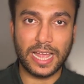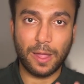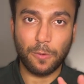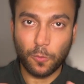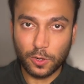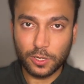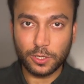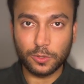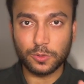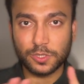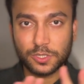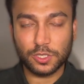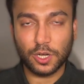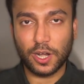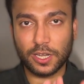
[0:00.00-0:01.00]
I want you to
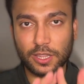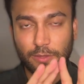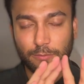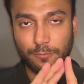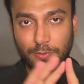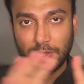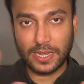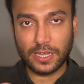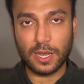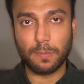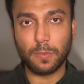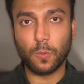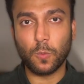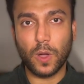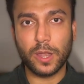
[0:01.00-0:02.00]
start week
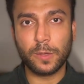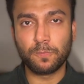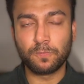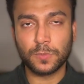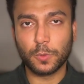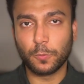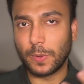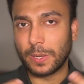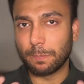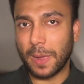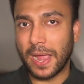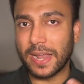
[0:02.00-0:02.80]
number 1 by